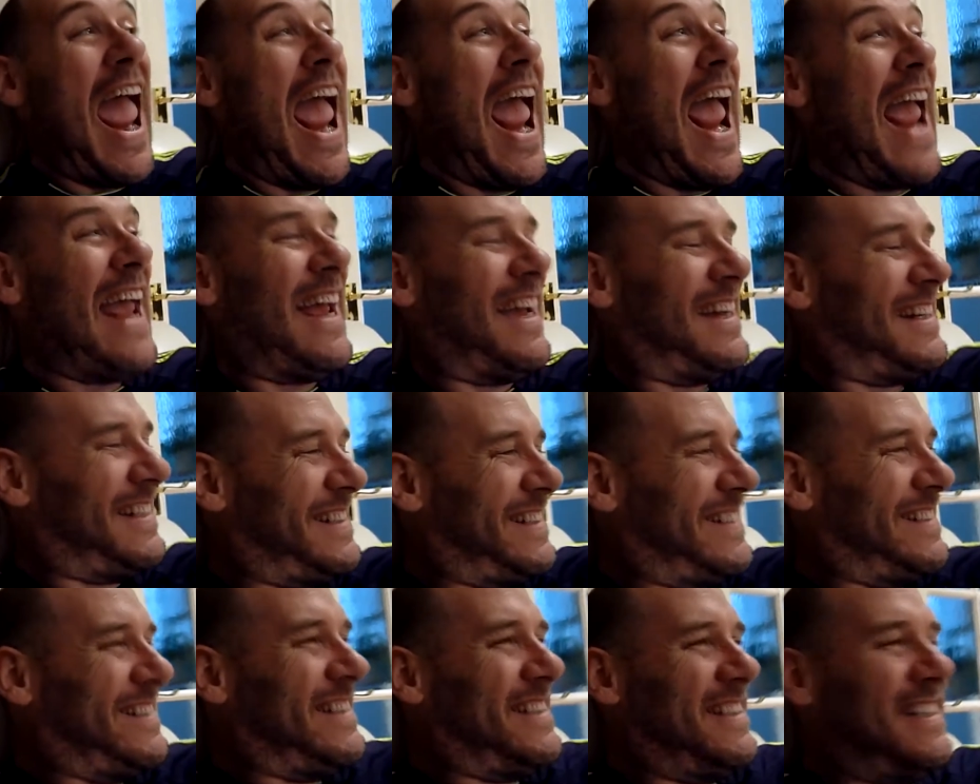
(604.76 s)
has
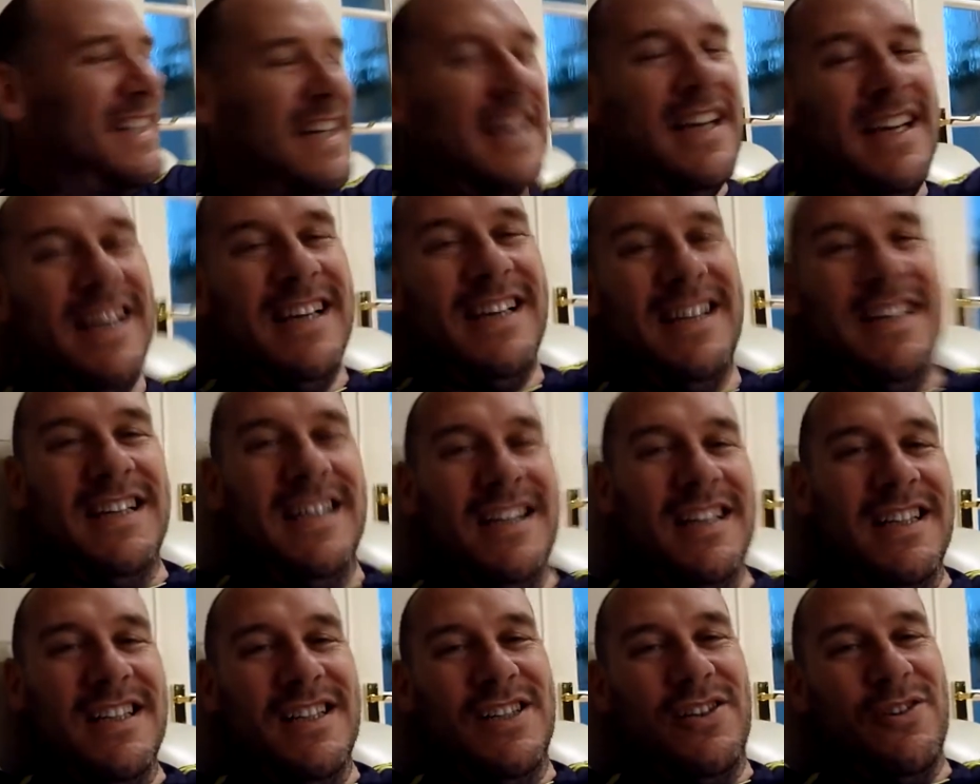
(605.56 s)

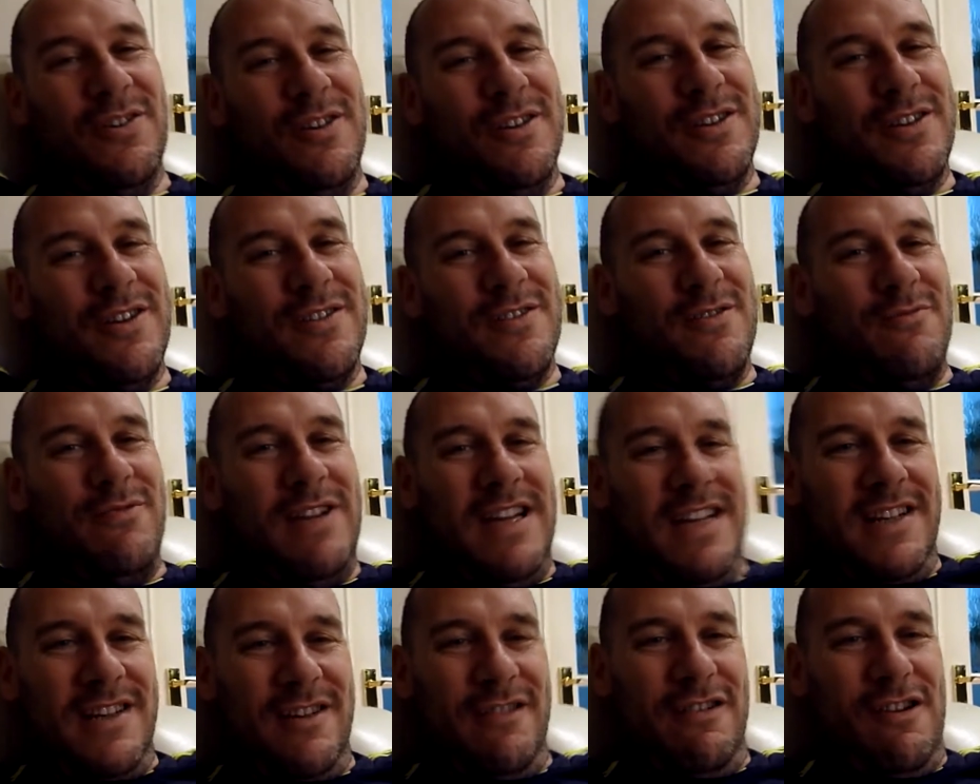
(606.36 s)
Georgia's
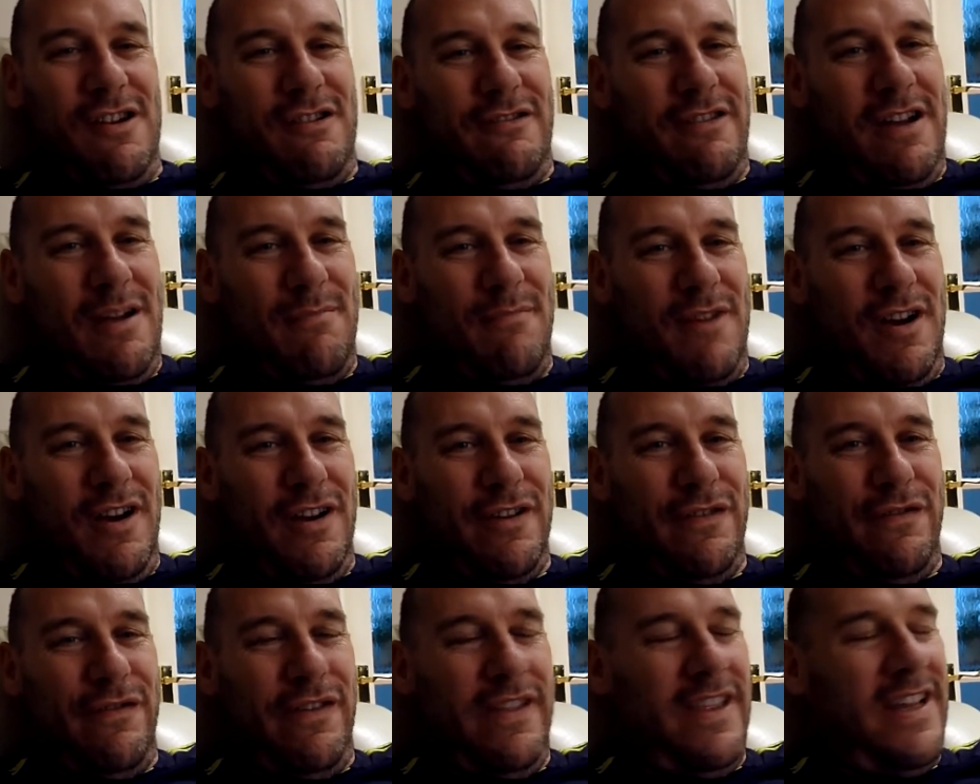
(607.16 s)
away to her
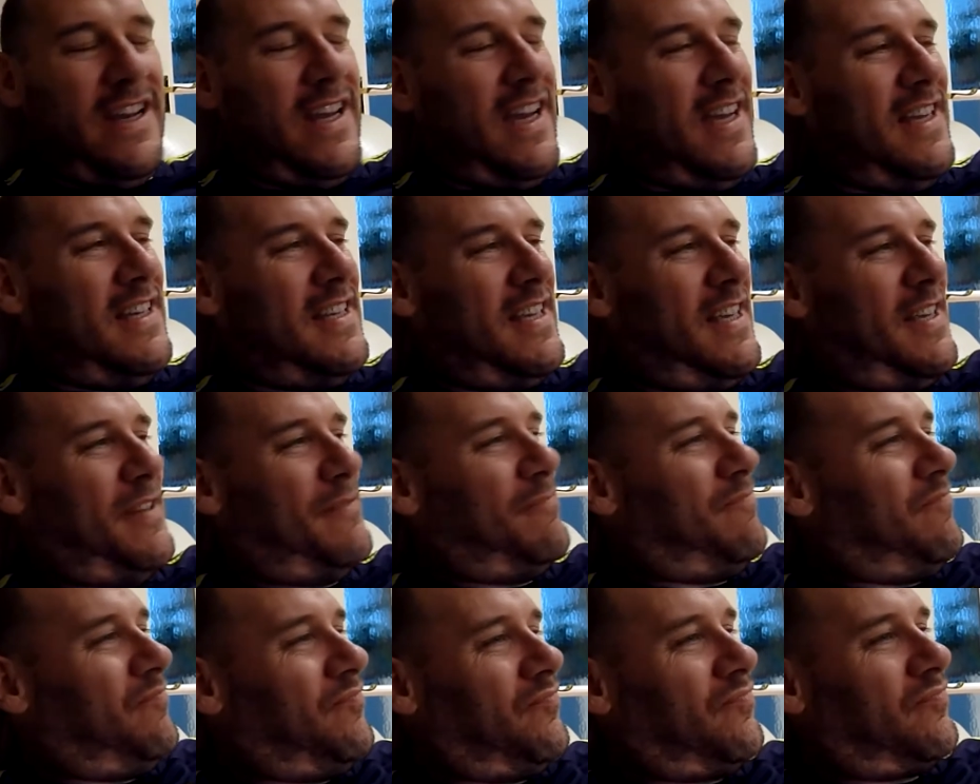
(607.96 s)
grandma's for the
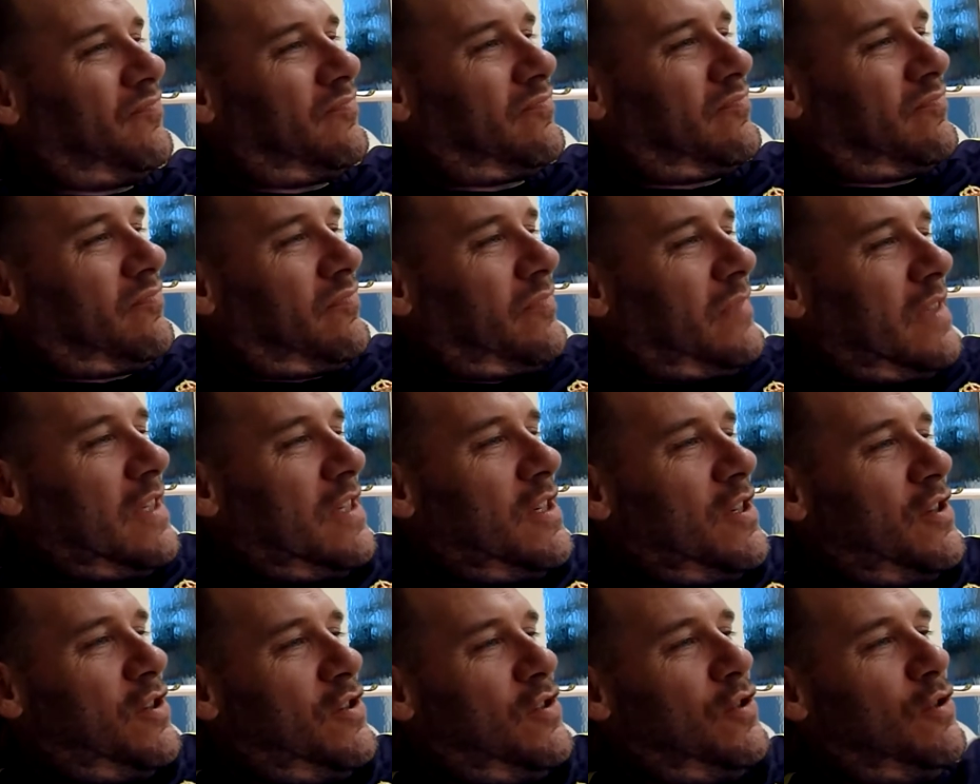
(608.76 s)
night.
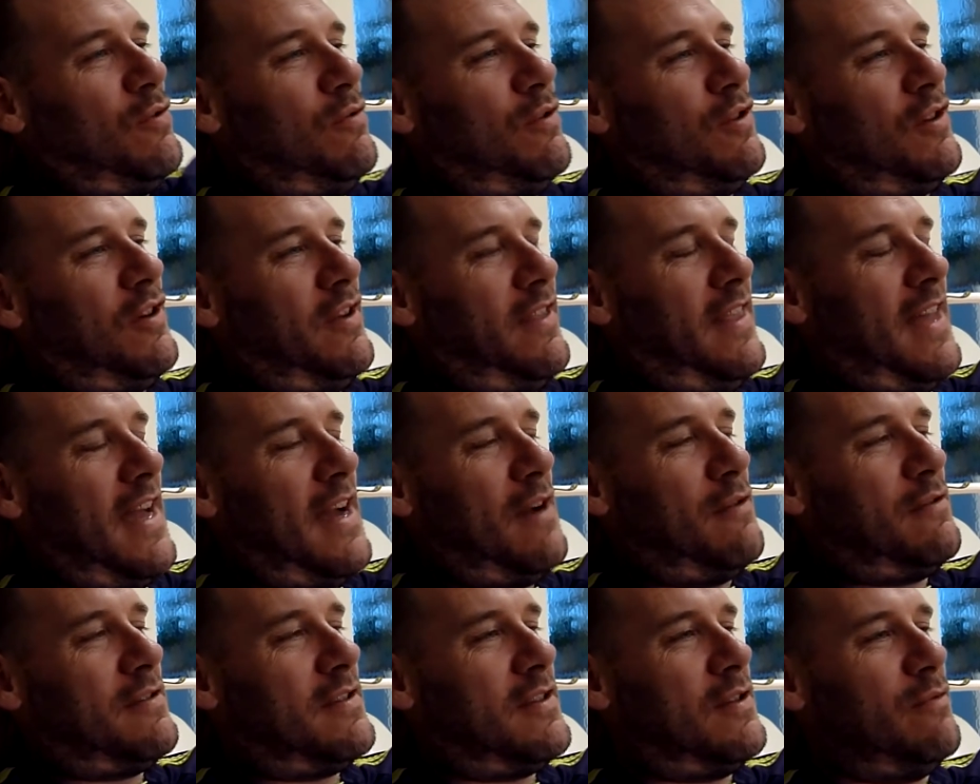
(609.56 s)
So we've got the
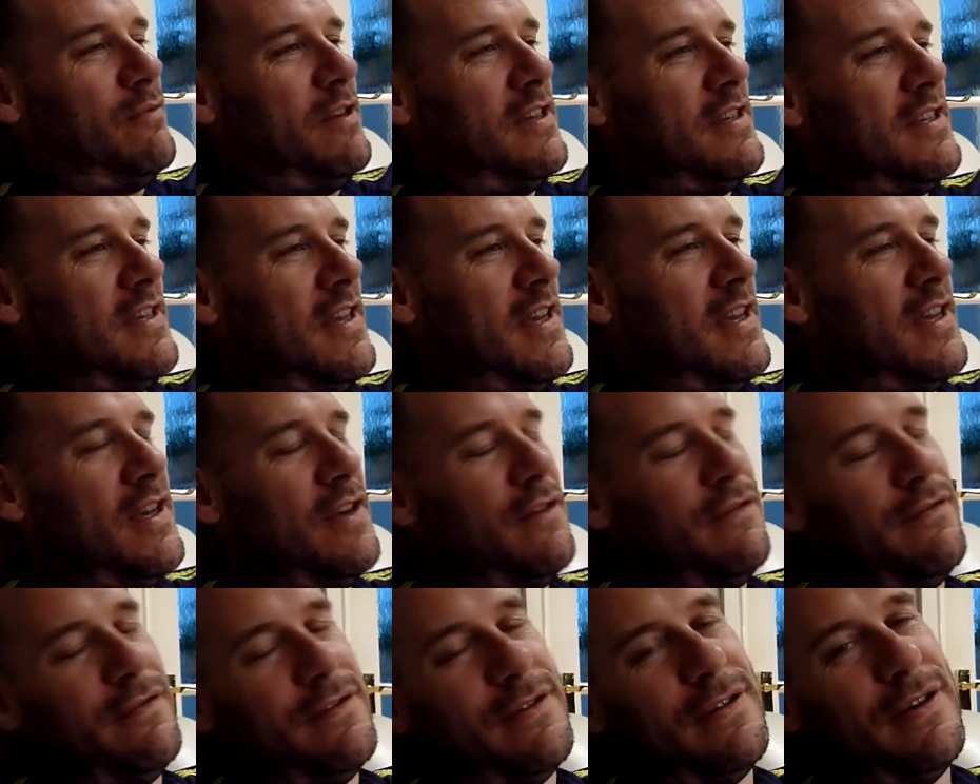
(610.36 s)
house to
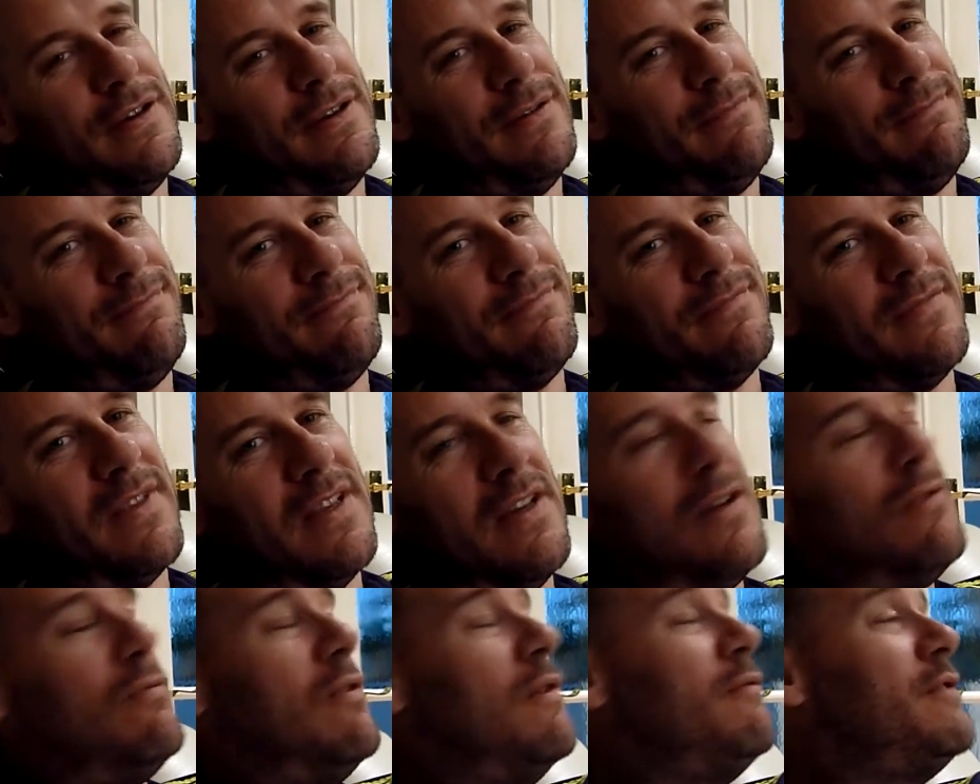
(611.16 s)
ourselves.
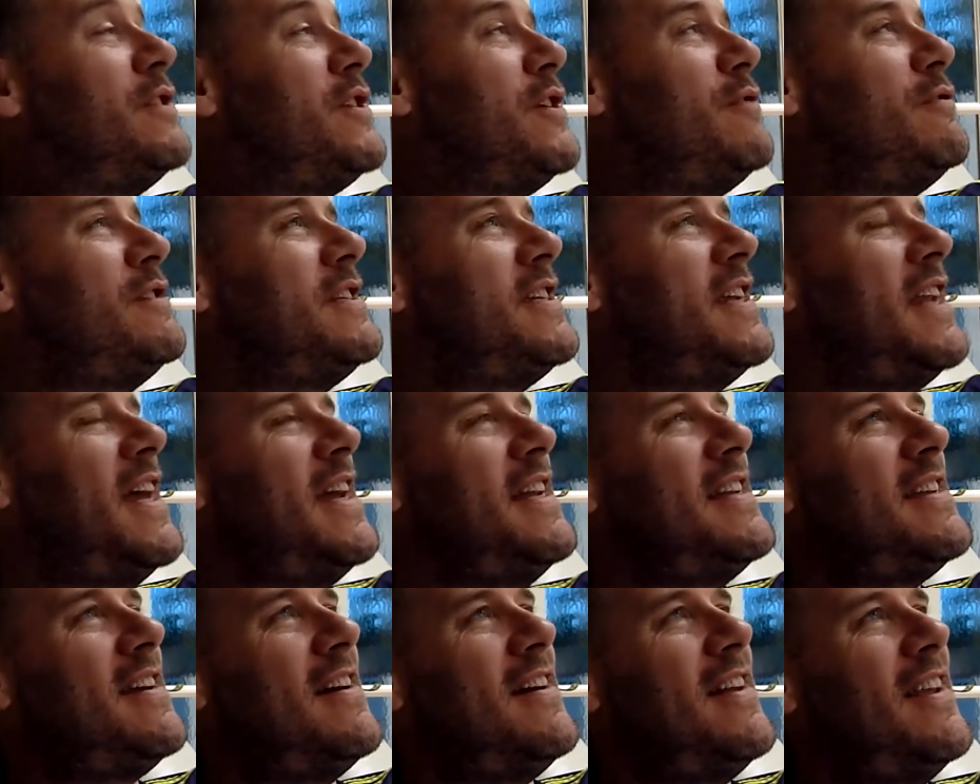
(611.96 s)
What we're we doing
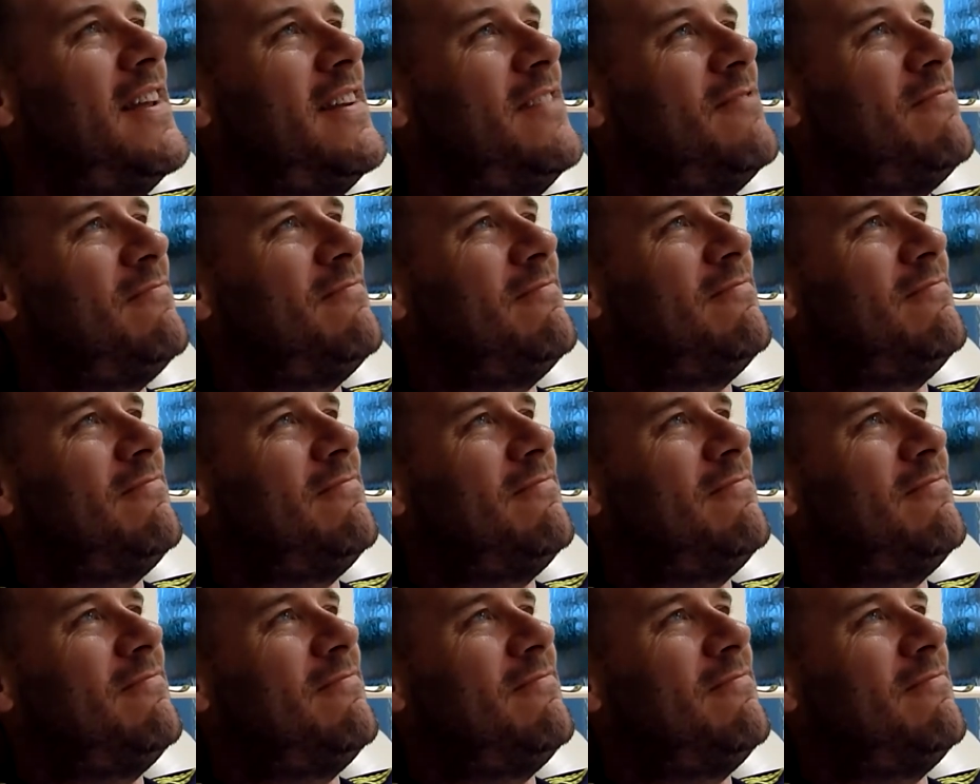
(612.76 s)
tonight, darling?